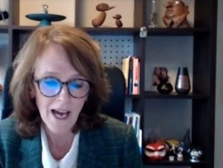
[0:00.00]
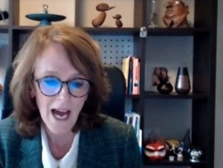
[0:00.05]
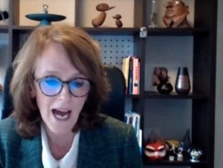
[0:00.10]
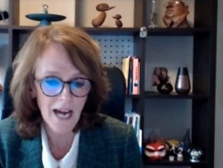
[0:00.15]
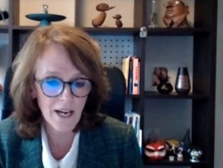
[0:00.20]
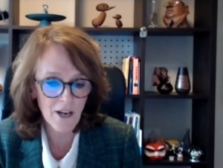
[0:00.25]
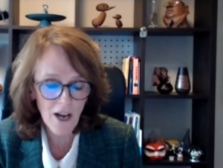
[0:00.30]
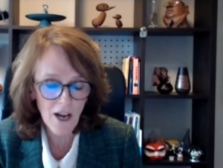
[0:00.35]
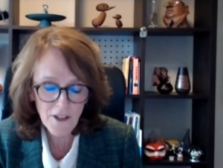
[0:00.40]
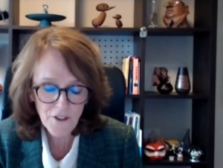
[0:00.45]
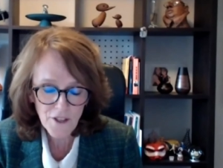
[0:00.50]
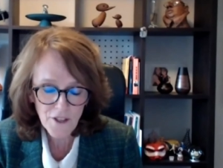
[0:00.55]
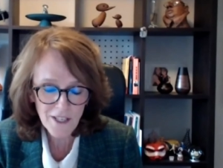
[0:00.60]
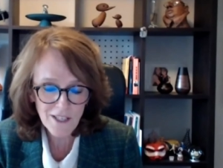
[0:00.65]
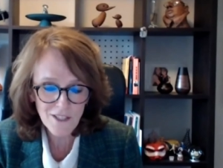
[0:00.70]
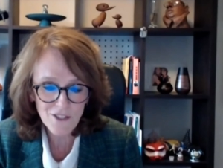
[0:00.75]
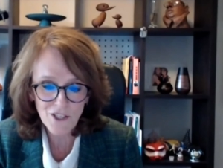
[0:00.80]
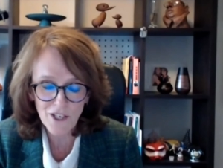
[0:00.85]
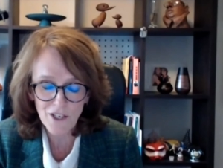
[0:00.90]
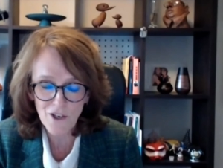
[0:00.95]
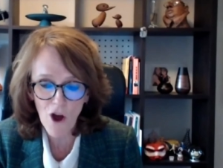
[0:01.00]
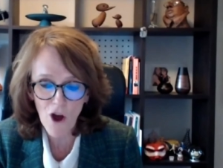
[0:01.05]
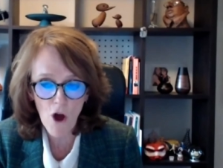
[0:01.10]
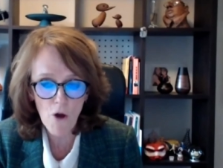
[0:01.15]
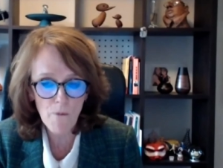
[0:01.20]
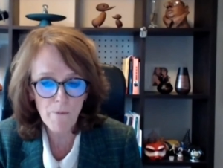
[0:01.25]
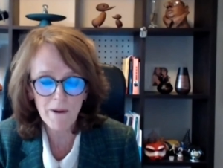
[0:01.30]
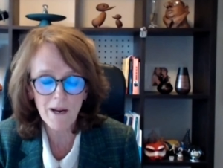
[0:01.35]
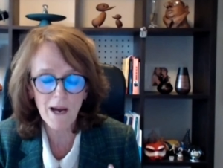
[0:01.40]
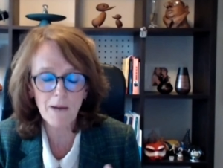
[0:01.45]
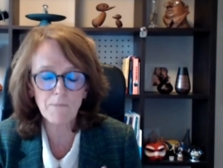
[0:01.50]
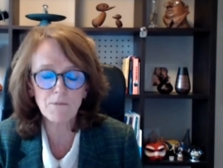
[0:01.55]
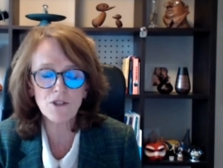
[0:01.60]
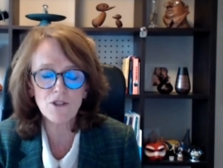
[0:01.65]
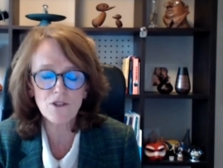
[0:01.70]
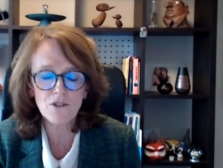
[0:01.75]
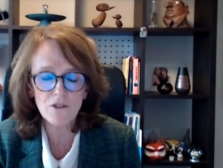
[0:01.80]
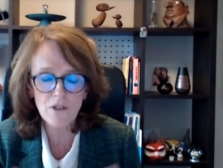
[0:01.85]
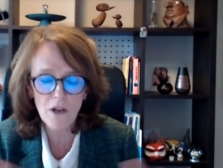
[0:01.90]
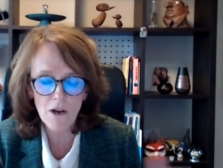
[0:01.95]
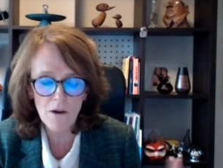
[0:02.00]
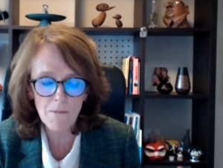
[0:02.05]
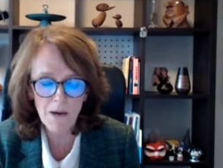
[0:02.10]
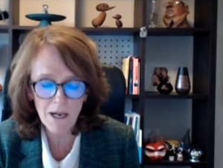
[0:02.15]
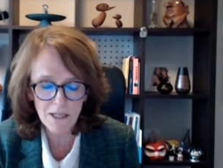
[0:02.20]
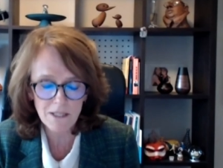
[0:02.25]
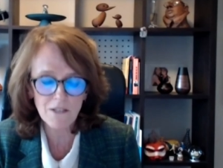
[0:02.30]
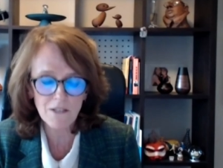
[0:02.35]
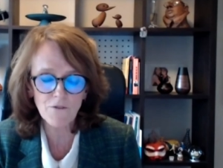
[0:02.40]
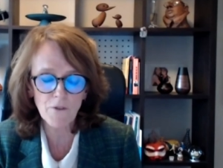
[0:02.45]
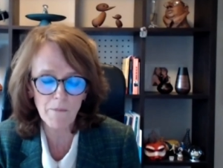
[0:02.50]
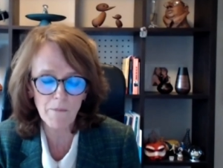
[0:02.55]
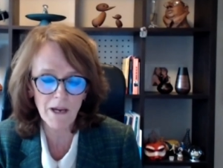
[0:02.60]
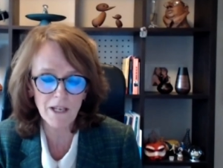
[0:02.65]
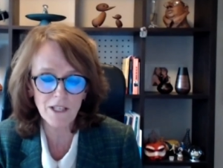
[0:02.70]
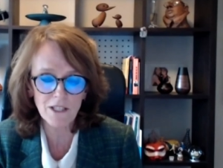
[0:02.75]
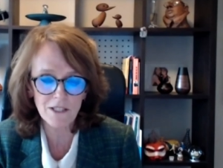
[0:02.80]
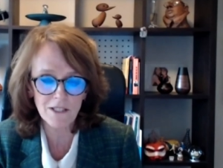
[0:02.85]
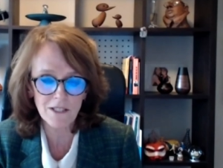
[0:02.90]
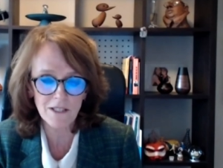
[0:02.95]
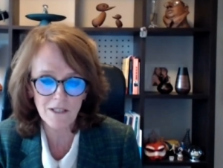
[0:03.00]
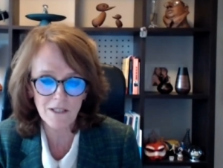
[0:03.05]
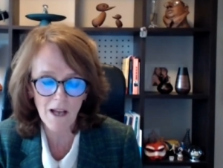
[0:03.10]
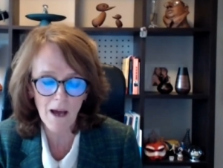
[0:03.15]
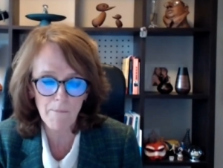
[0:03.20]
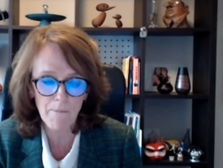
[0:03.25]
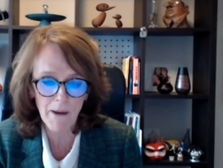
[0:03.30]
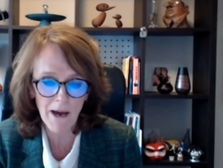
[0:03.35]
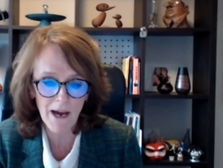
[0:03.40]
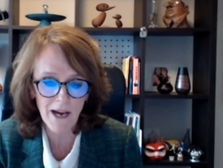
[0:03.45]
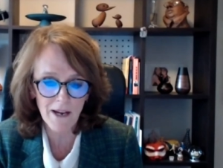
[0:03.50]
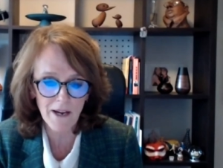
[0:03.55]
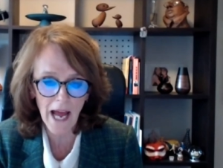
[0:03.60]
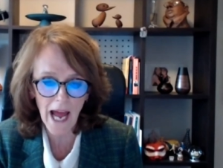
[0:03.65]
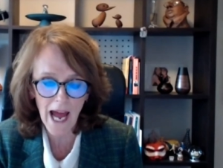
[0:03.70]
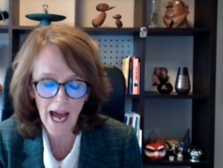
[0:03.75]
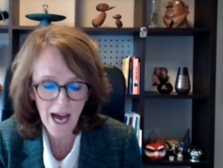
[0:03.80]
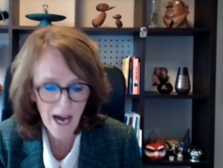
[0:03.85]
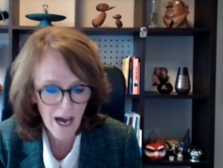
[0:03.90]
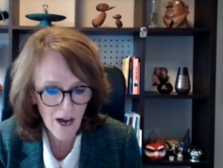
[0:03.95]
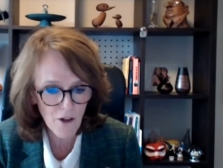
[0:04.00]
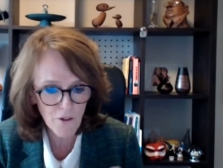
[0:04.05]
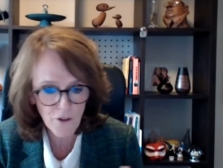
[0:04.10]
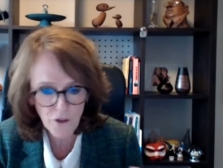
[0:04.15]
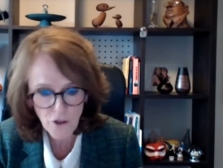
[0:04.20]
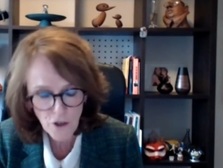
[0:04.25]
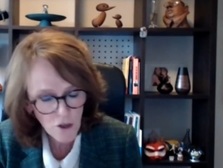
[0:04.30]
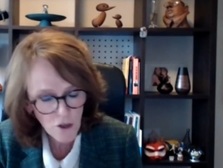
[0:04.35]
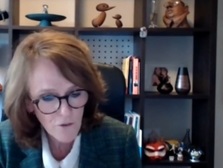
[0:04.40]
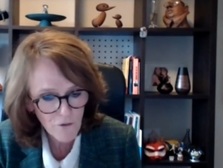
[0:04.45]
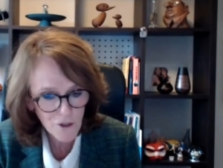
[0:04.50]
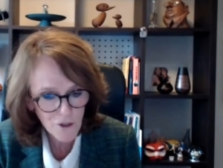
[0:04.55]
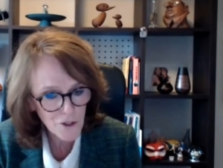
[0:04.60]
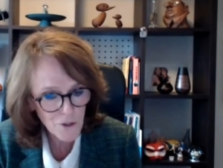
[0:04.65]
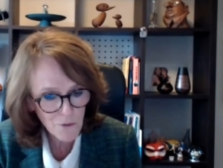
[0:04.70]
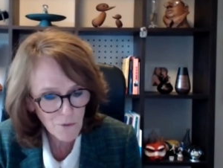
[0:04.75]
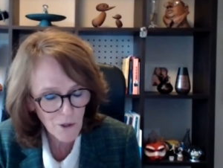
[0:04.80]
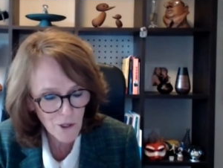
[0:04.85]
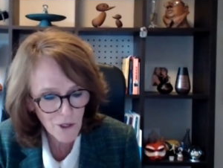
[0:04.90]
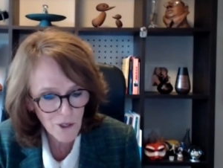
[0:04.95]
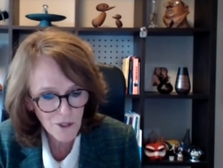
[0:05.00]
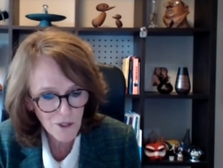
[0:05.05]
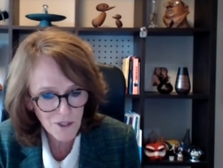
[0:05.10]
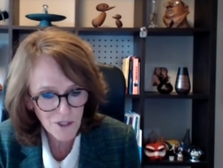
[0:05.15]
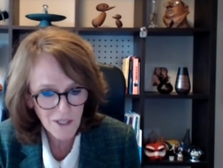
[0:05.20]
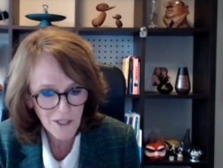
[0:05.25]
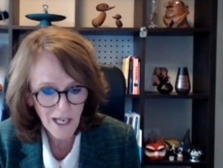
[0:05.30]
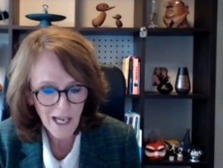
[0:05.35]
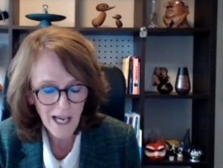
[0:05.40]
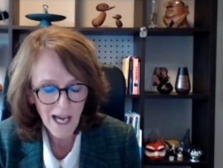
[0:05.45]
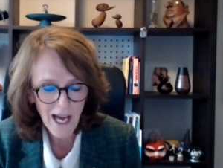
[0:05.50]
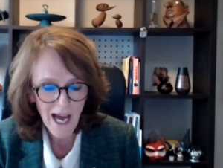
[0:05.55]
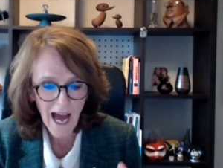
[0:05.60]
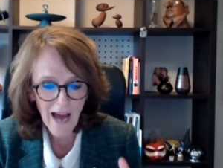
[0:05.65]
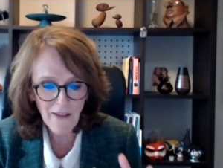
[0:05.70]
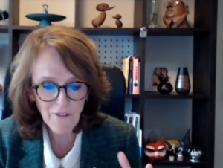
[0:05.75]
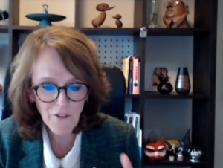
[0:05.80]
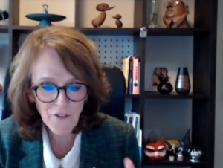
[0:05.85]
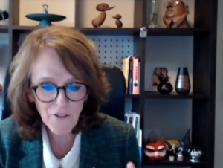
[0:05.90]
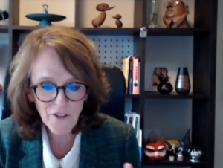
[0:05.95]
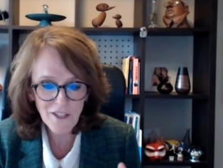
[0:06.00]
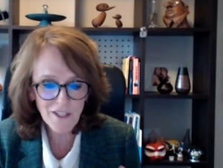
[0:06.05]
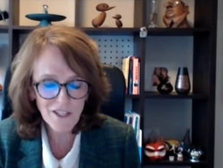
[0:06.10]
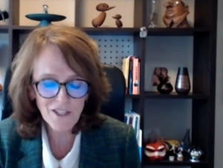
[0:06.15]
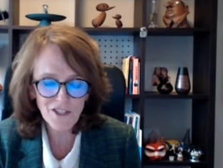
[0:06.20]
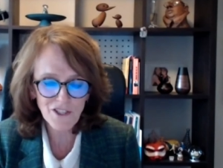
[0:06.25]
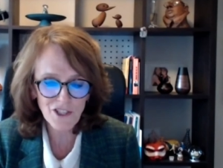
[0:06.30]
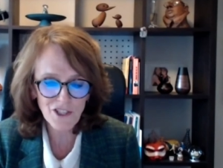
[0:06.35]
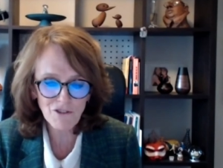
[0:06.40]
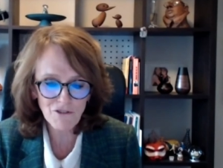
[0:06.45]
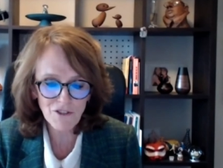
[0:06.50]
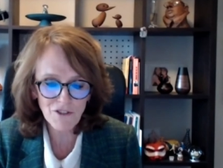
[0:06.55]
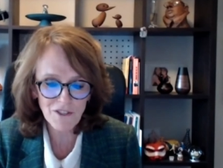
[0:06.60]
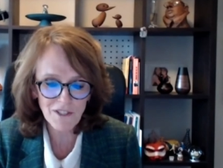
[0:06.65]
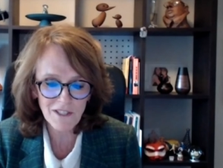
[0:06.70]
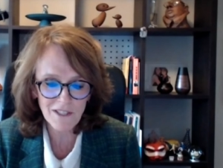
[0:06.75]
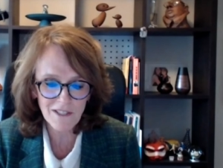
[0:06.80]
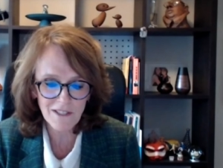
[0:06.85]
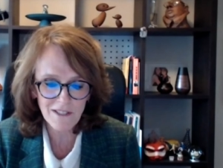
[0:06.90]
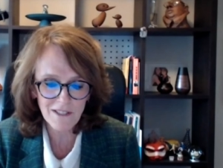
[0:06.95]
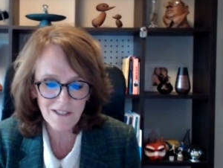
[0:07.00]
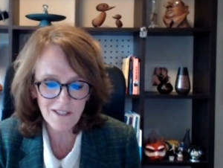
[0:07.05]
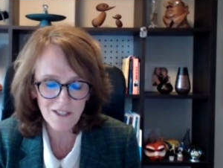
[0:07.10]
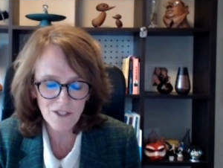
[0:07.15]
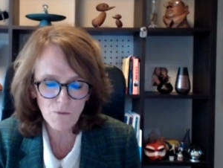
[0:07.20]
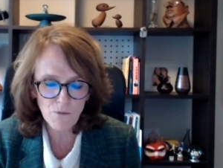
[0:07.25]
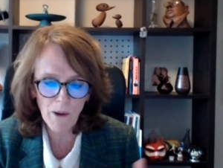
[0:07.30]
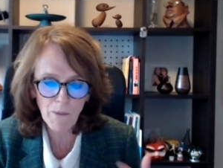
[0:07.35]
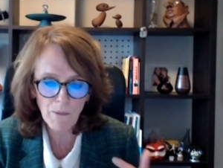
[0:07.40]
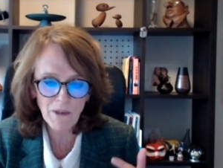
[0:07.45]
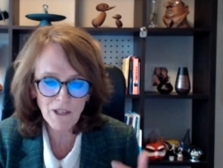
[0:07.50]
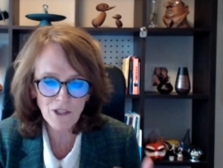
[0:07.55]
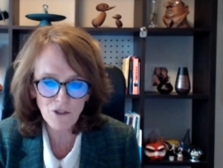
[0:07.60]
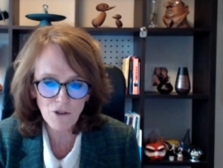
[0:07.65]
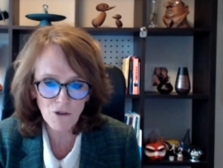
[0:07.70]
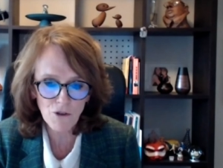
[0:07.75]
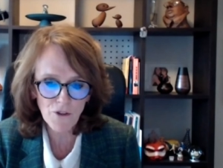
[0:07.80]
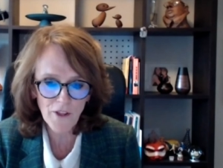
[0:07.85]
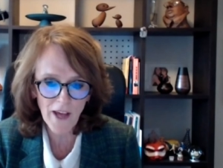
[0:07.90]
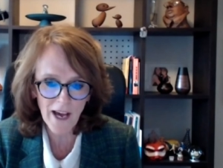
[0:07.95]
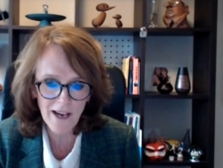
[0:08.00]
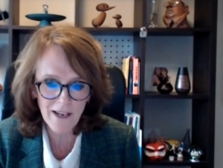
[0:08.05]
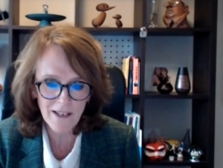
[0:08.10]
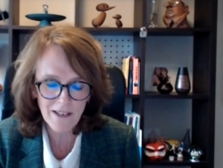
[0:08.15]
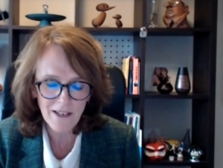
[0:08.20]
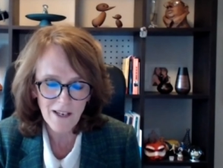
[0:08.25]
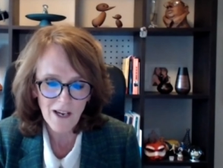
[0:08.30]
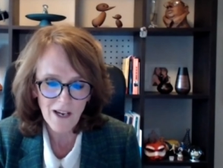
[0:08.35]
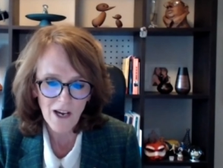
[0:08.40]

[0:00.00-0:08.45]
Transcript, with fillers: And I think it's going to open up so much information about how the universe works and the thing that's interesting is when we do that,